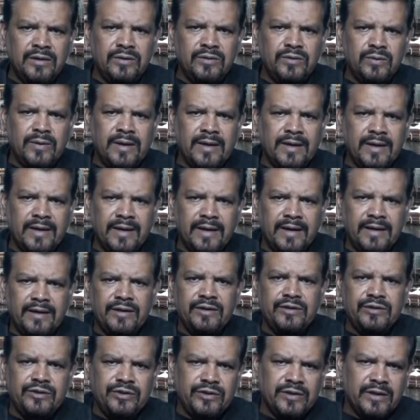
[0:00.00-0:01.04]
to
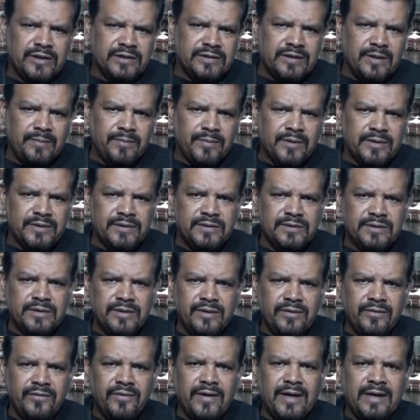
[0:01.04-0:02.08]
engage a separate
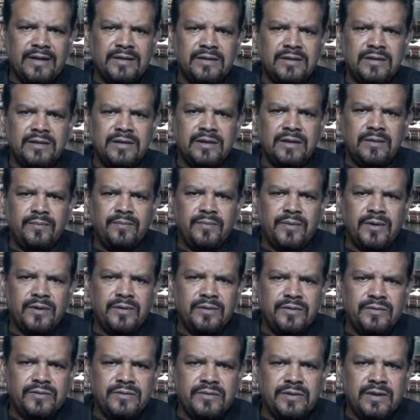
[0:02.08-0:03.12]
screenwriter, a
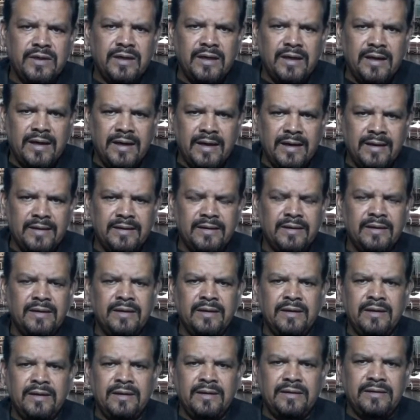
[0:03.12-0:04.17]
producer and
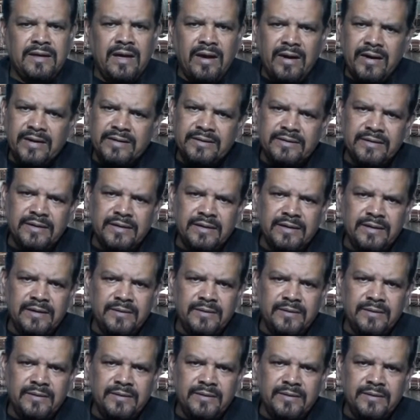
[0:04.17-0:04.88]
director.